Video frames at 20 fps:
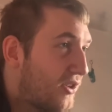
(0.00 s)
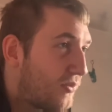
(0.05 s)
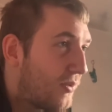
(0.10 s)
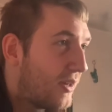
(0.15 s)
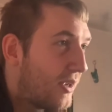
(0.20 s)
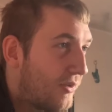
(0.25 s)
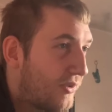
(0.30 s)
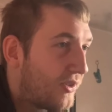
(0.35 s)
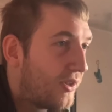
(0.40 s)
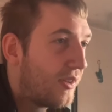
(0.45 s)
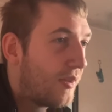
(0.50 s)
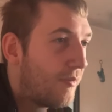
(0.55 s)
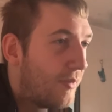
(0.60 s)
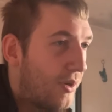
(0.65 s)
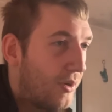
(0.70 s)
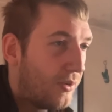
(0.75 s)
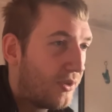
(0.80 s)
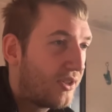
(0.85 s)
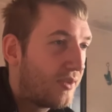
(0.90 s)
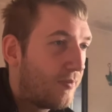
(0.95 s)
one I saw the
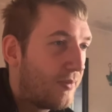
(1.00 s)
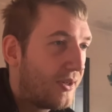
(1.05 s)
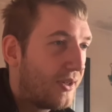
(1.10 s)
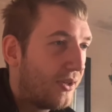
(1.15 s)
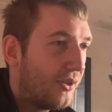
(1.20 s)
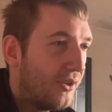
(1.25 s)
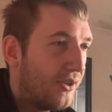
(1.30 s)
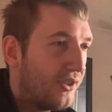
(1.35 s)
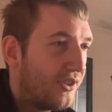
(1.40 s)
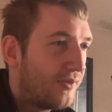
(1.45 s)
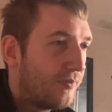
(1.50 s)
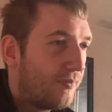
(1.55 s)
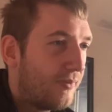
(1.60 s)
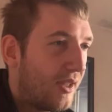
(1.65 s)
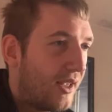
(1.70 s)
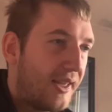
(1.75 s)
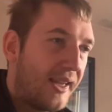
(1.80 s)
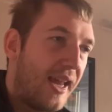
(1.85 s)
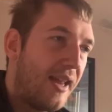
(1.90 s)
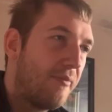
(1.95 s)
most because
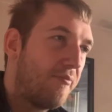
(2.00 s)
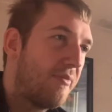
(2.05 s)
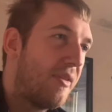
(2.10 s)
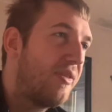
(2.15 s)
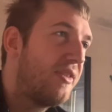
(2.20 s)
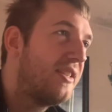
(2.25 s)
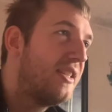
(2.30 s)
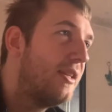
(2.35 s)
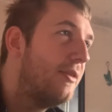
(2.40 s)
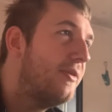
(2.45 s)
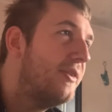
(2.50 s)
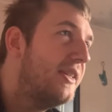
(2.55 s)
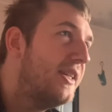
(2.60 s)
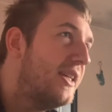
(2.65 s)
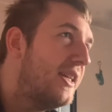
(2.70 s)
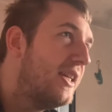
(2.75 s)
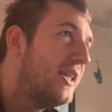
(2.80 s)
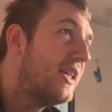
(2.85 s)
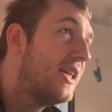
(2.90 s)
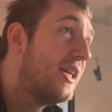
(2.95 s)
again, Man the
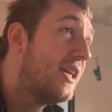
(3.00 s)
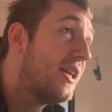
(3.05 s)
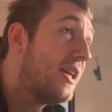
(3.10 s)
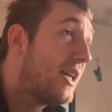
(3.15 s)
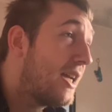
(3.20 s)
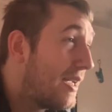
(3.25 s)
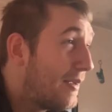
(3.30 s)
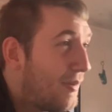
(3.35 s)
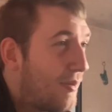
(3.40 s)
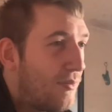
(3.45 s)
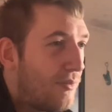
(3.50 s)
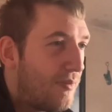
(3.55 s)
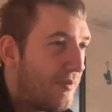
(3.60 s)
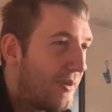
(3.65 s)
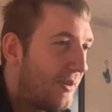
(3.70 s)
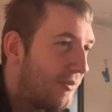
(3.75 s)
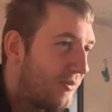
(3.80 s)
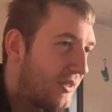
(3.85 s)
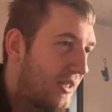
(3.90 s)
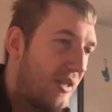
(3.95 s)
DVD. it'd been
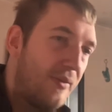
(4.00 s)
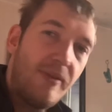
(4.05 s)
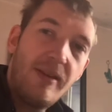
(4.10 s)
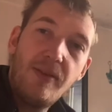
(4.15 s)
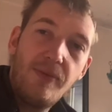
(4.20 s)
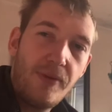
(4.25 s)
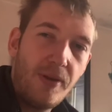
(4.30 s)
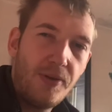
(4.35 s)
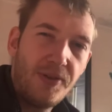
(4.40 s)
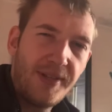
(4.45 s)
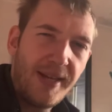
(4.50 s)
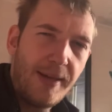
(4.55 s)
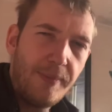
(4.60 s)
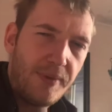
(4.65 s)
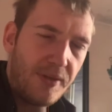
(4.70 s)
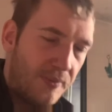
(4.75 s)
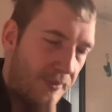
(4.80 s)
on TV a few times as